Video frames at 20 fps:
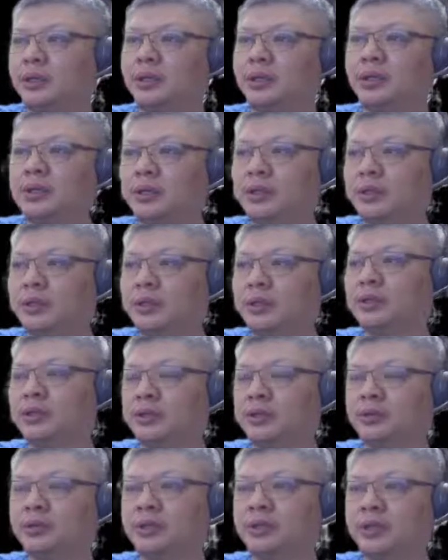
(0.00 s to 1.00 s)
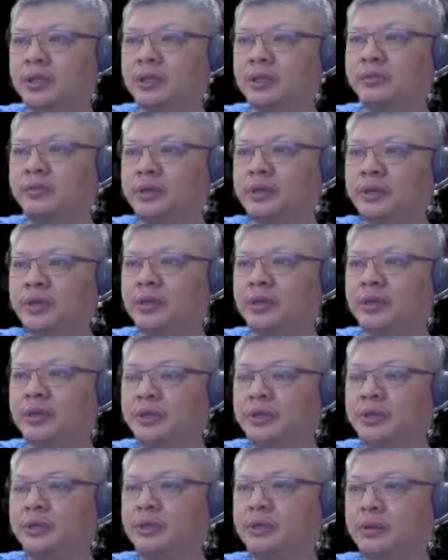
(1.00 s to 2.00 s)
This is also another very
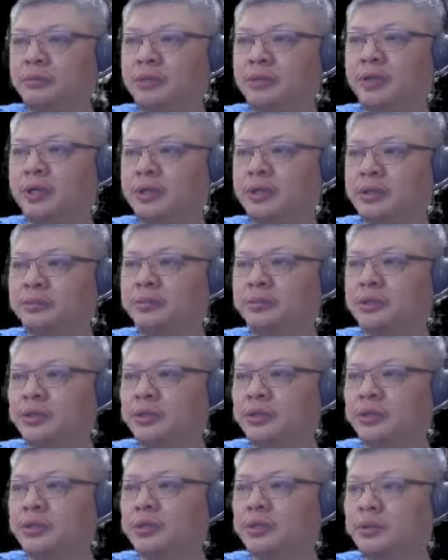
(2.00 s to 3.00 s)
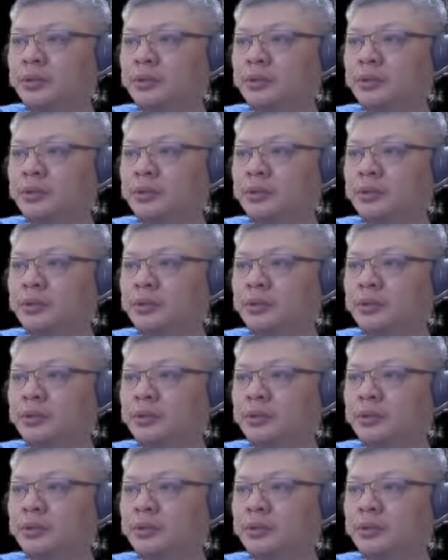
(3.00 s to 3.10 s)
complicated position.